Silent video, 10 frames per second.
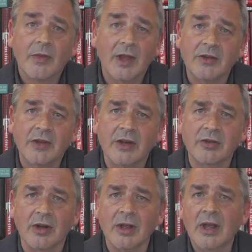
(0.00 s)

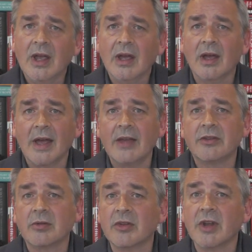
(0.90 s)
etc.,
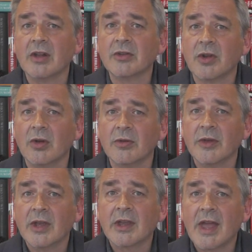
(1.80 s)
as a result of